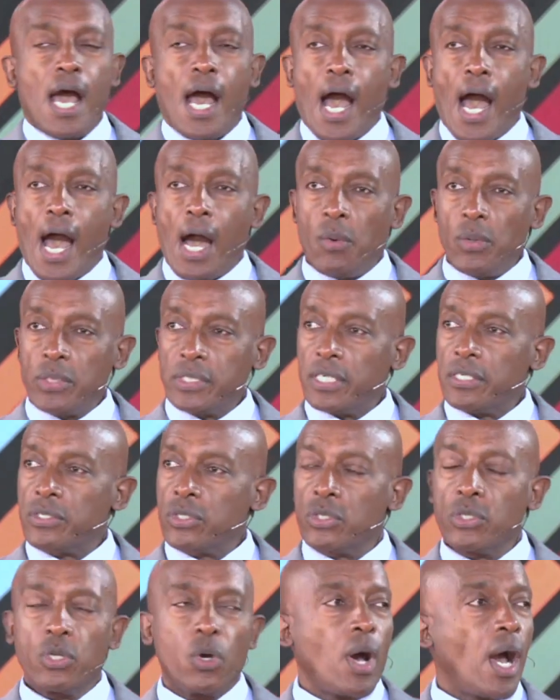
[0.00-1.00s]
I want us to
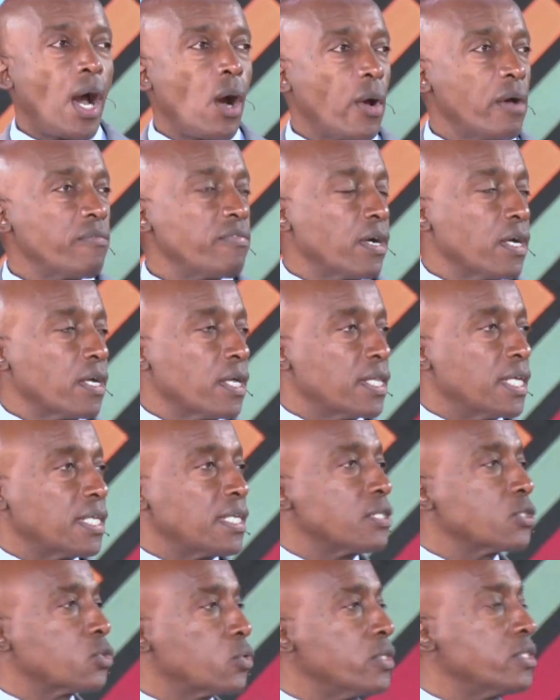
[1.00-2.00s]
know, however, that
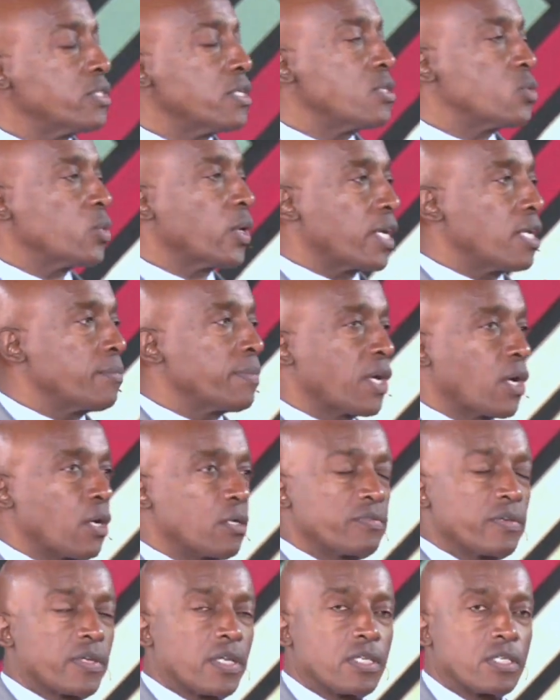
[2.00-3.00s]
as Christians we can be
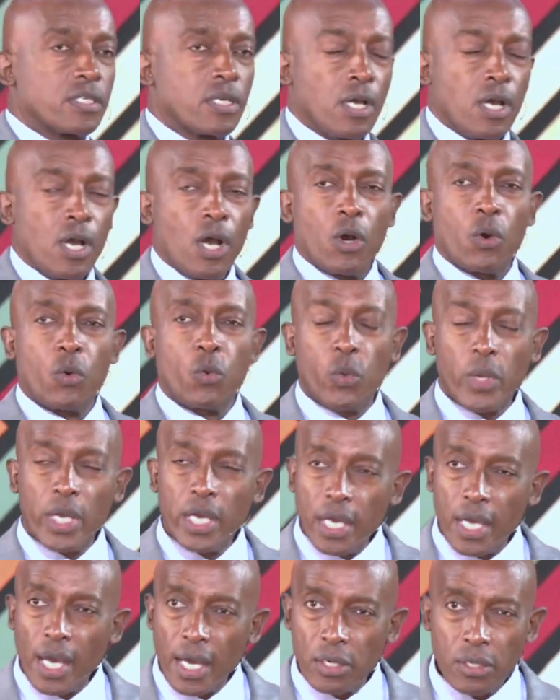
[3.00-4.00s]
confident.
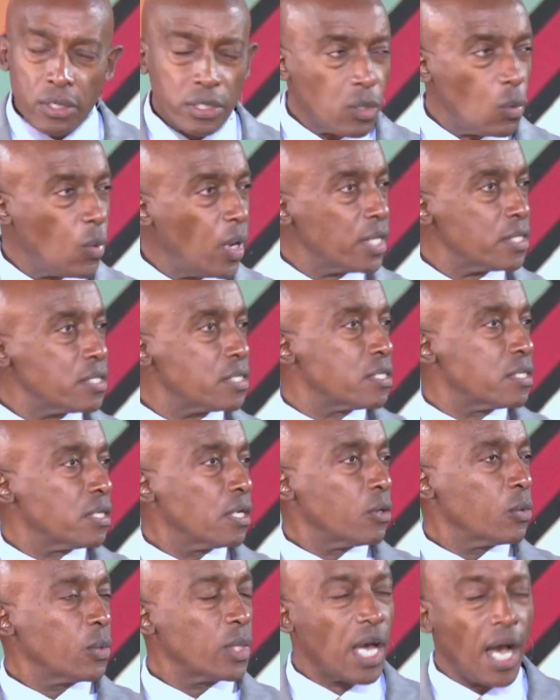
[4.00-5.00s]
We are not the ones
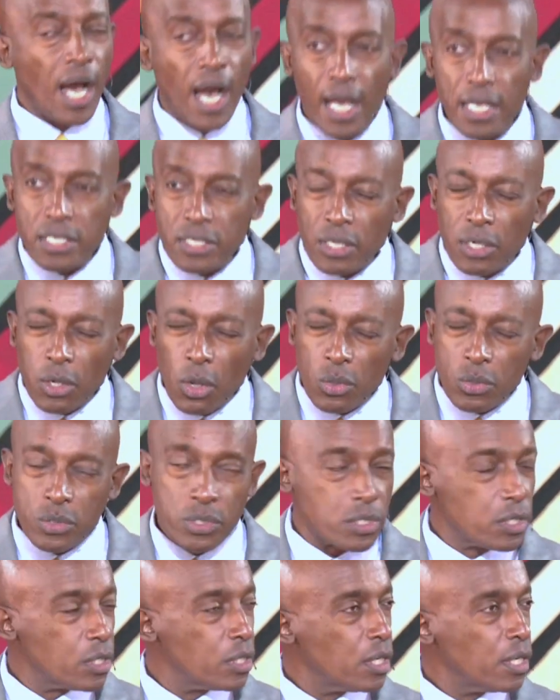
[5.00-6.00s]
with our eyes
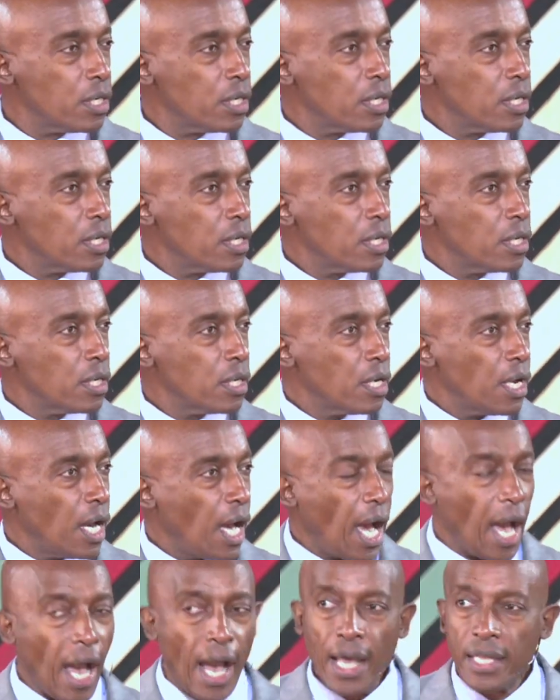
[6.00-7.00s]
closed
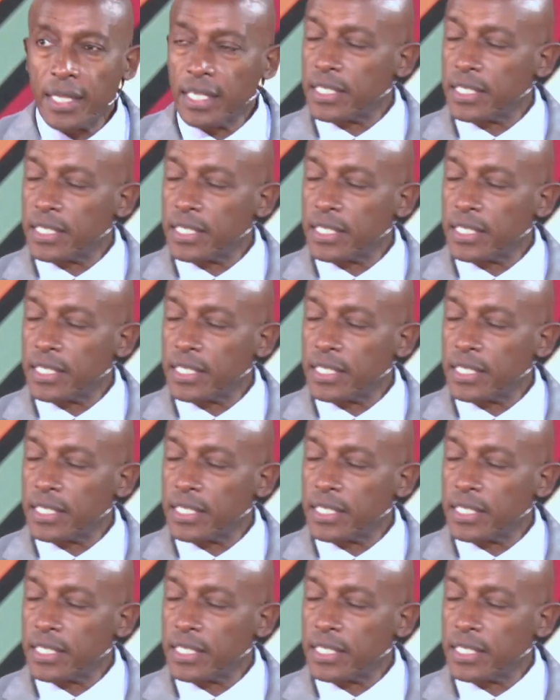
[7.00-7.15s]
and the